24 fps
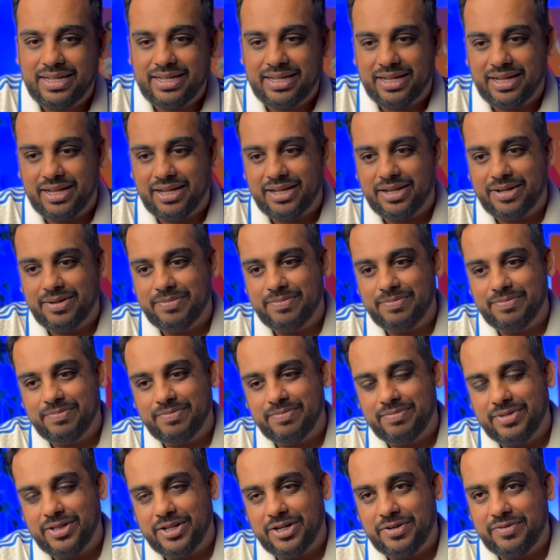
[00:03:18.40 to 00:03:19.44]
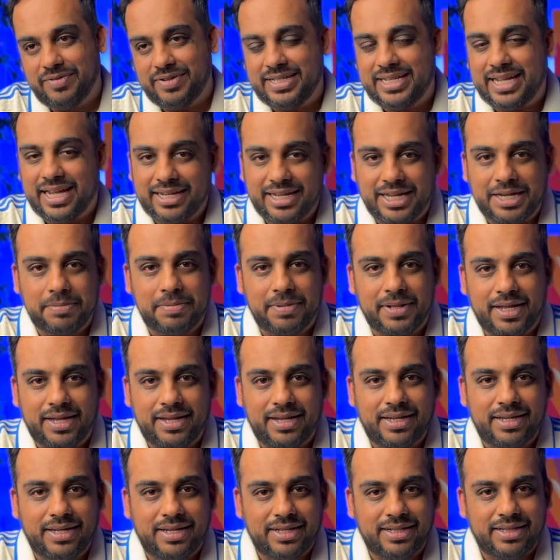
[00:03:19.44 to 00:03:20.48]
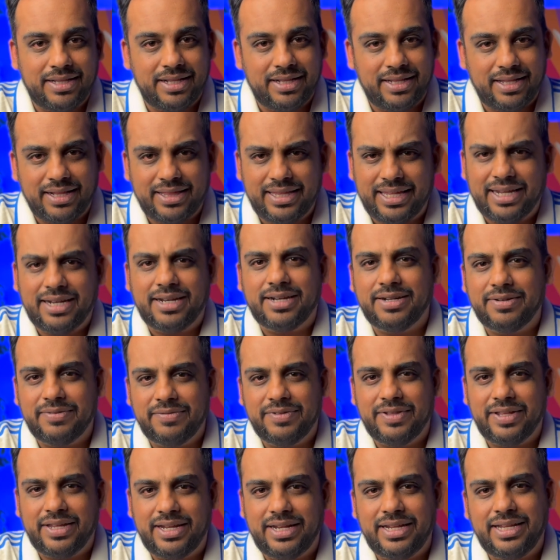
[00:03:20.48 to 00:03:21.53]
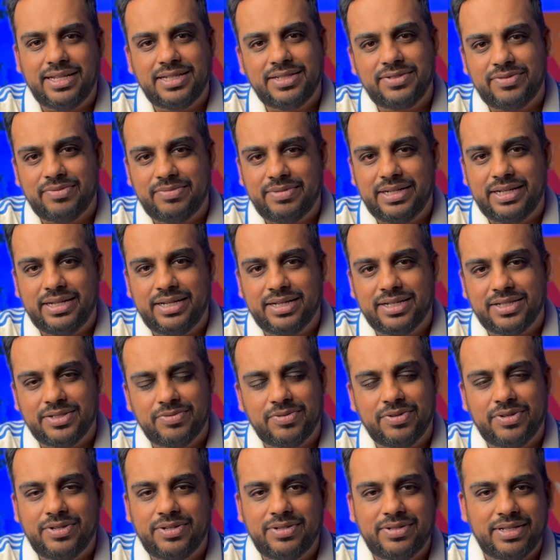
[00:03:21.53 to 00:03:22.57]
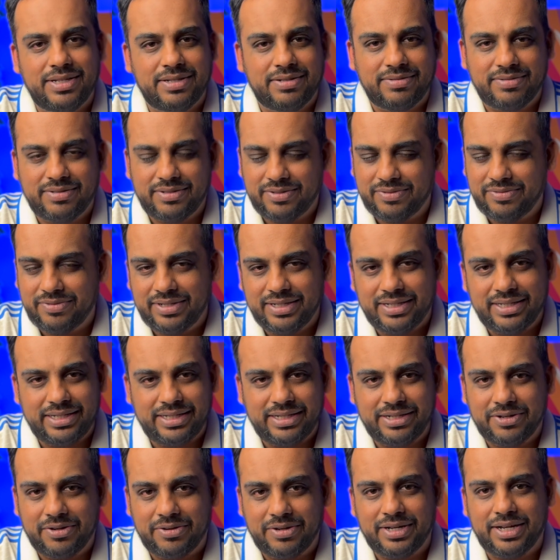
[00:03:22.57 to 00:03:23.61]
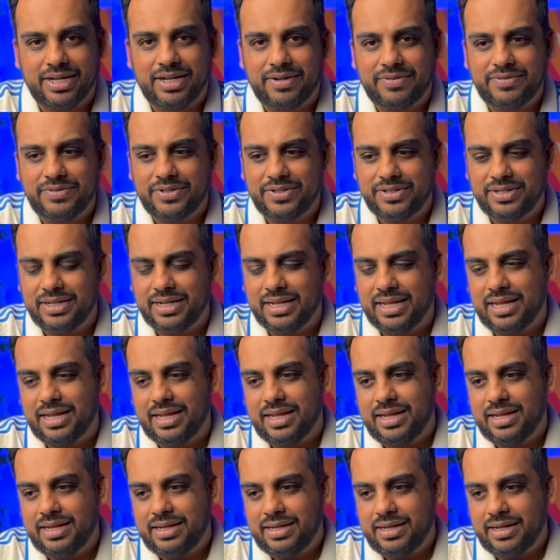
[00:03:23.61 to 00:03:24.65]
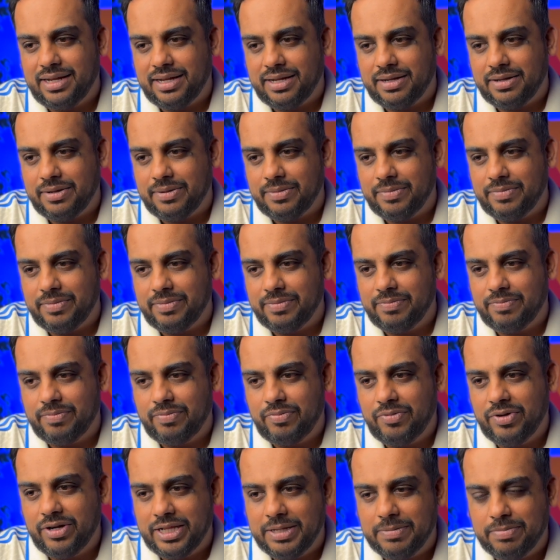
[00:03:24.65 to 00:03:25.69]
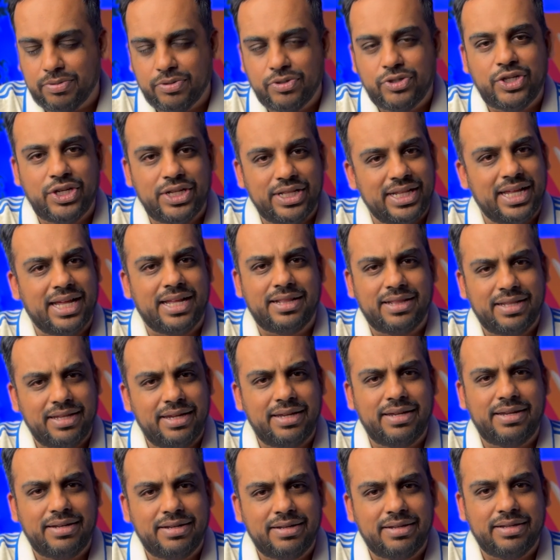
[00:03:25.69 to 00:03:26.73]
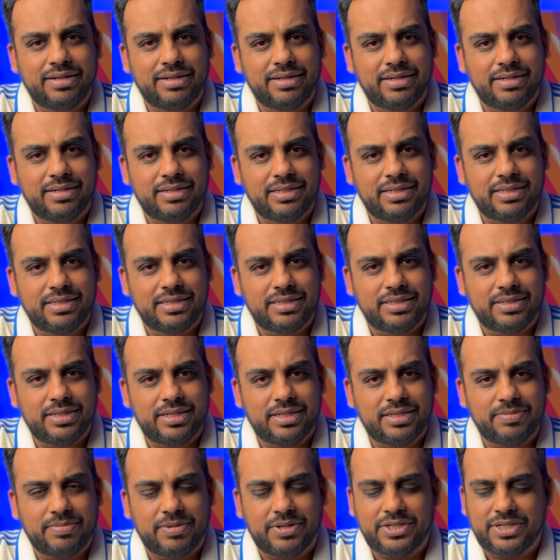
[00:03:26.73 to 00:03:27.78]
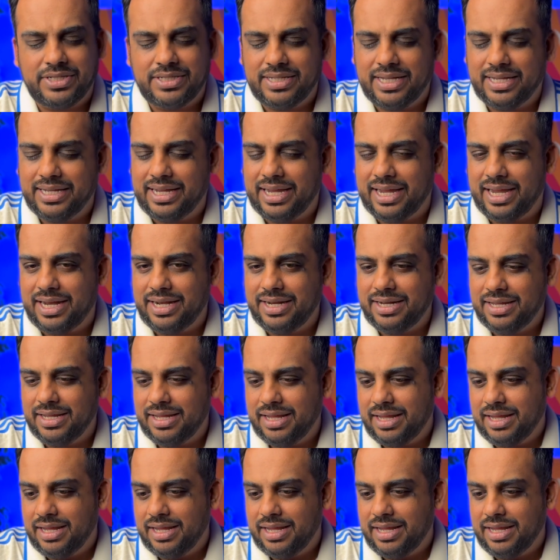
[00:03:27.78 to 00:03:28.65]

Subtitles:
A lot of attacking play at the end of the innings from India as well. They're really going after it, really pushing that lead as much as they can.